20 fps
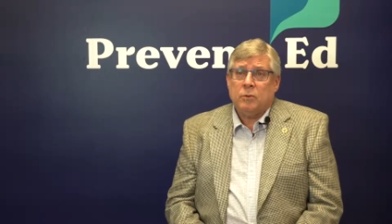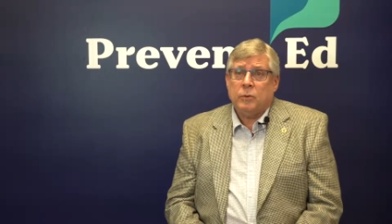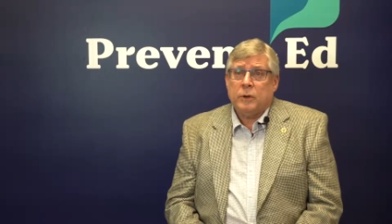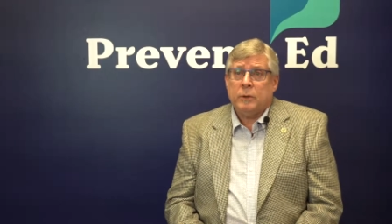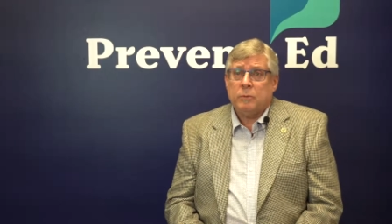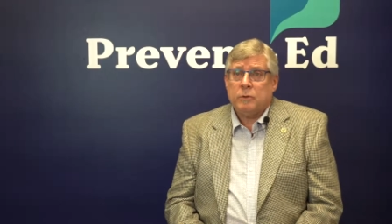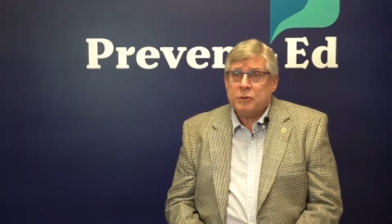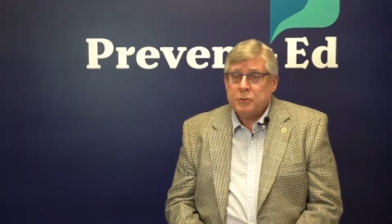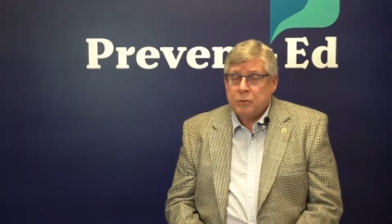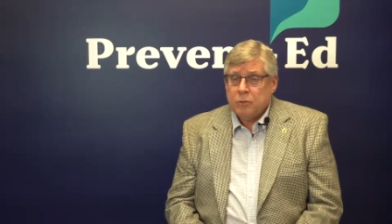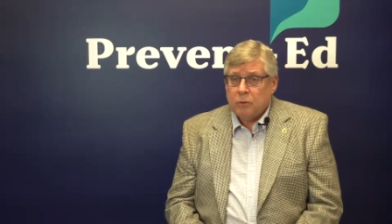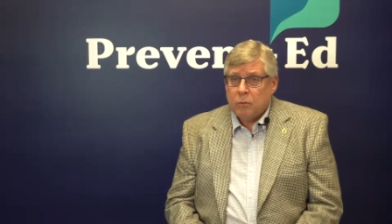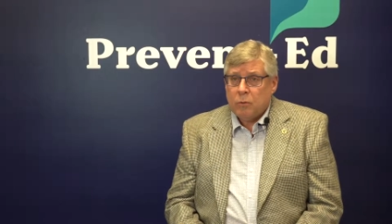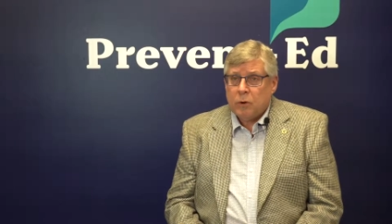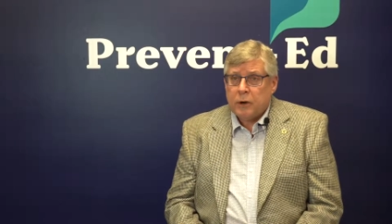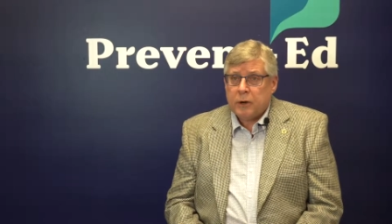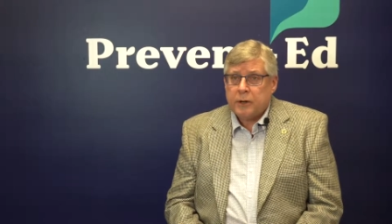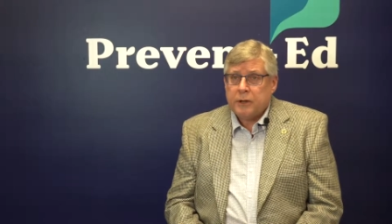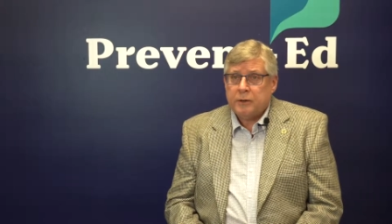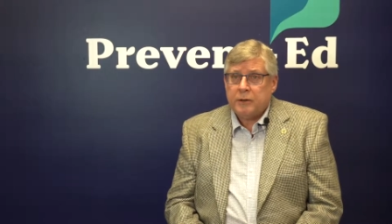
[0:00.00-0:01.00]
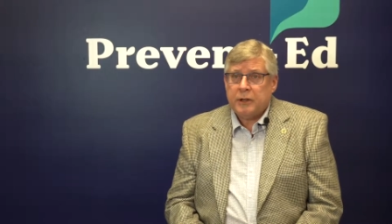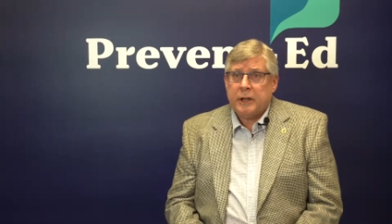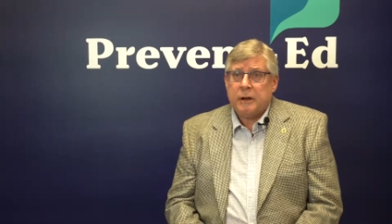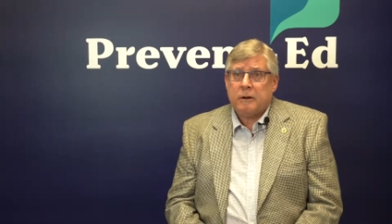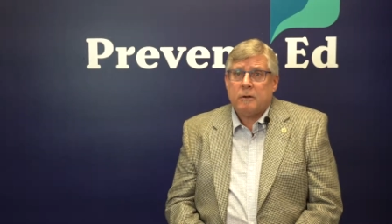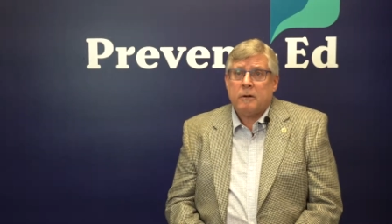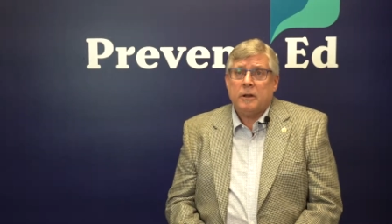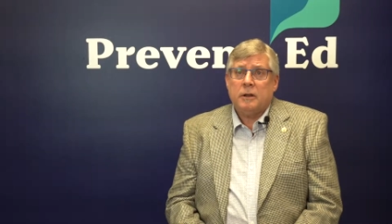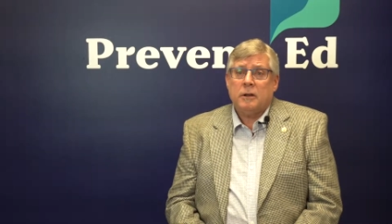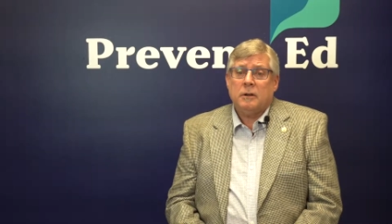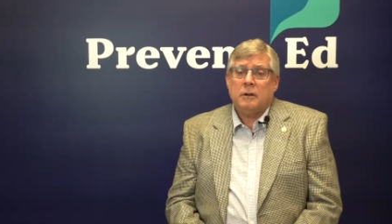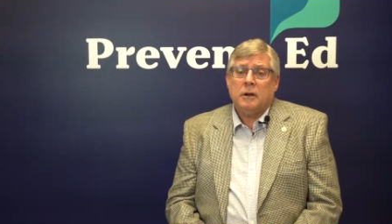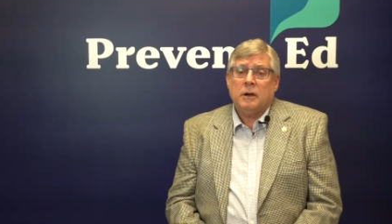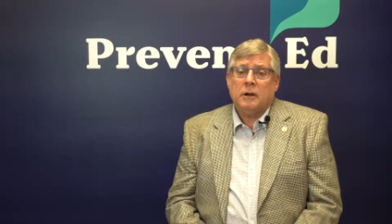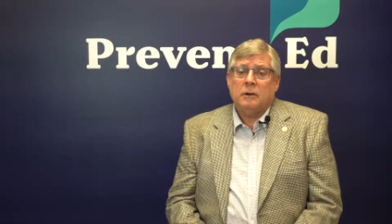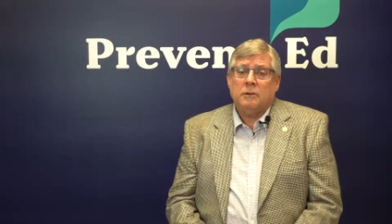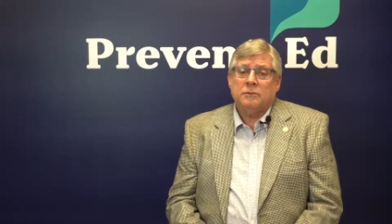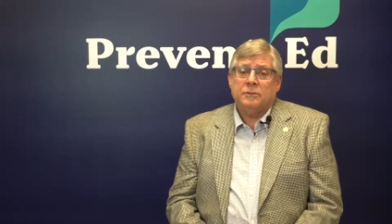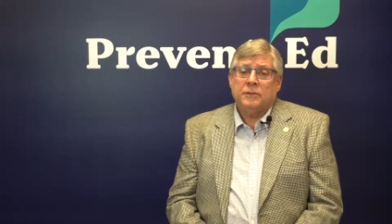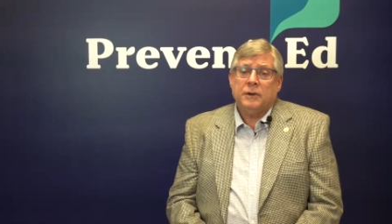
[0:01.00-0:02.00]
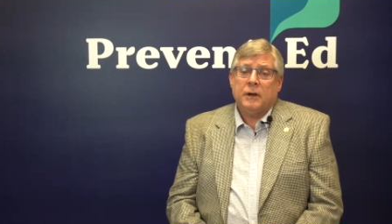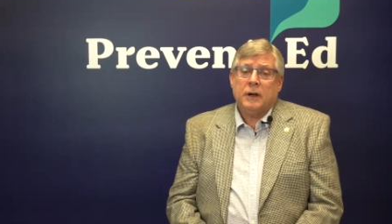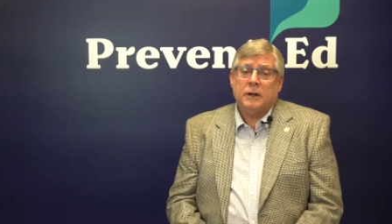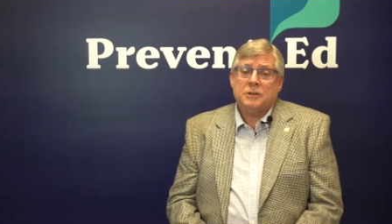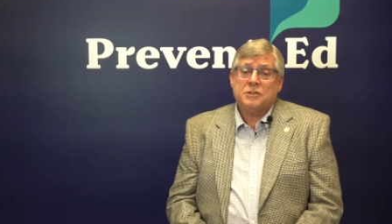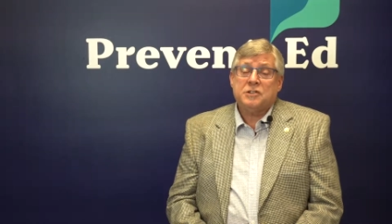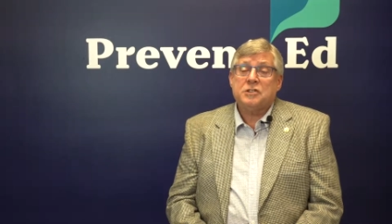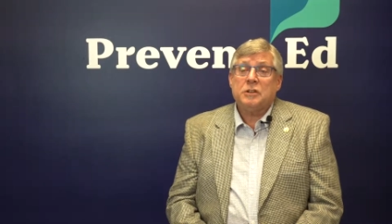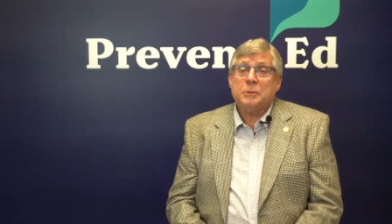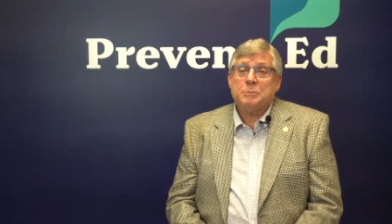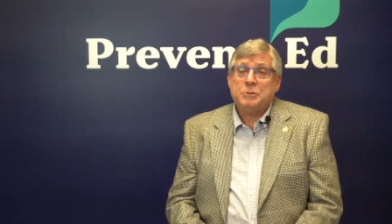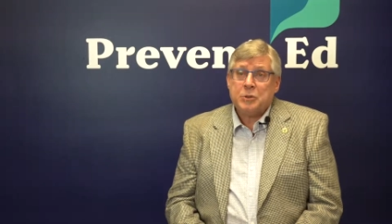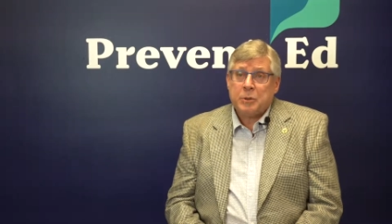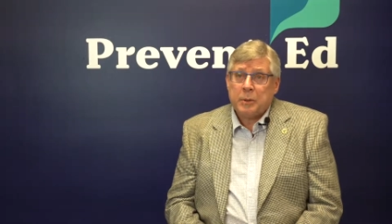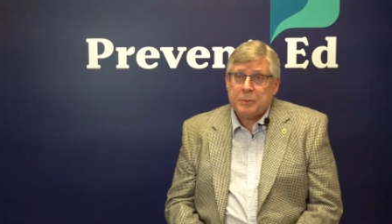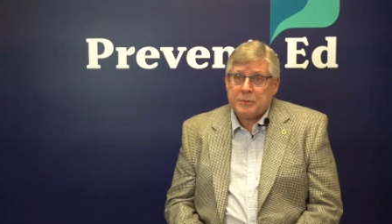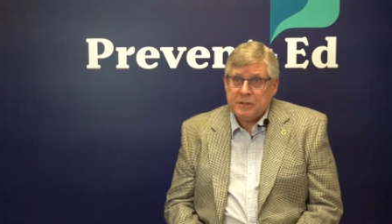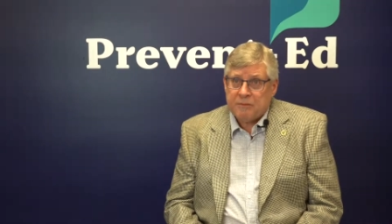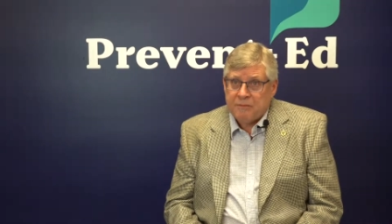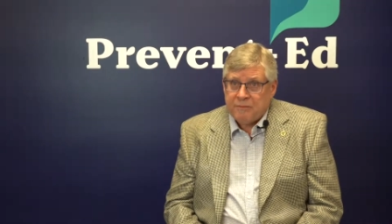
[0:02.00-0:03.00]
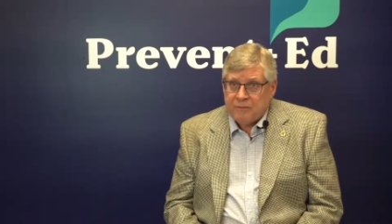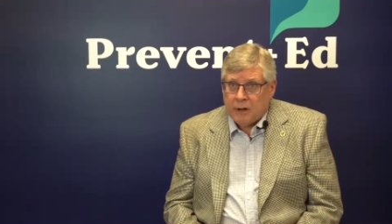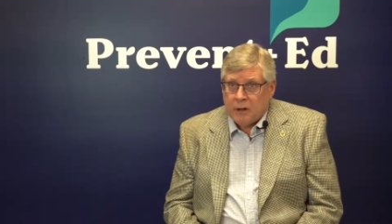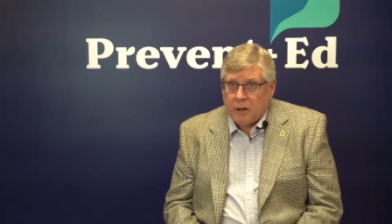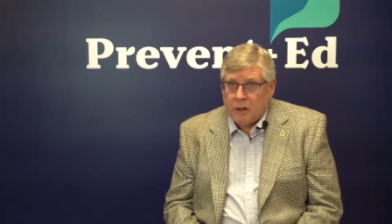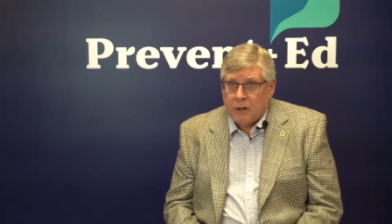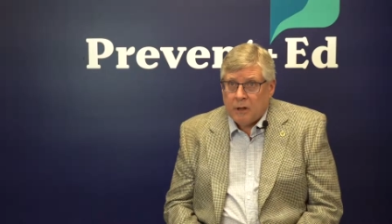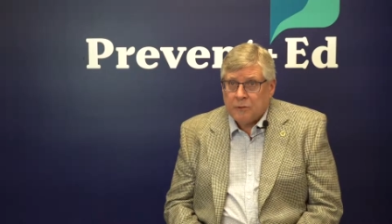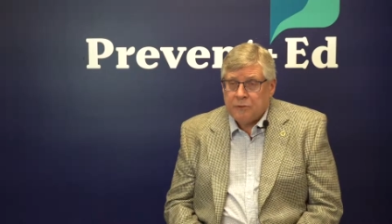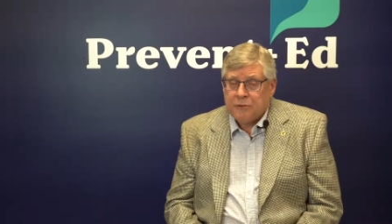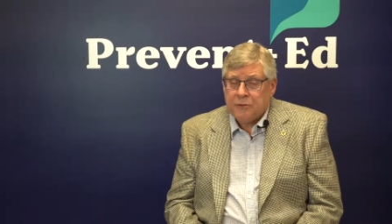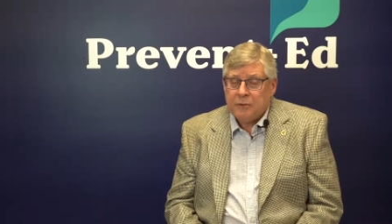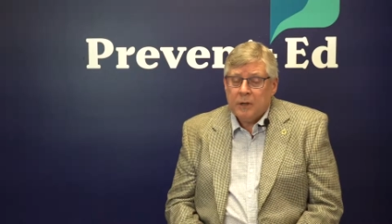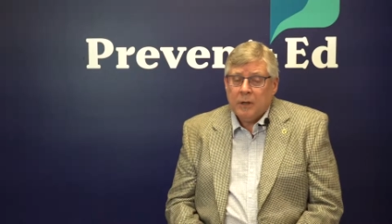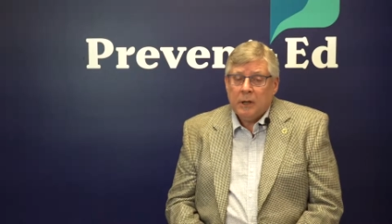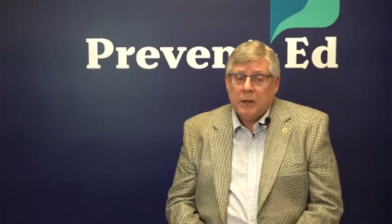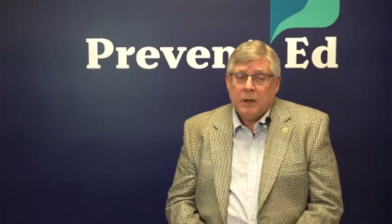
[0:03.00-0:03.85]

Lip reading: We were doing work in the area of slips, trips, and falls.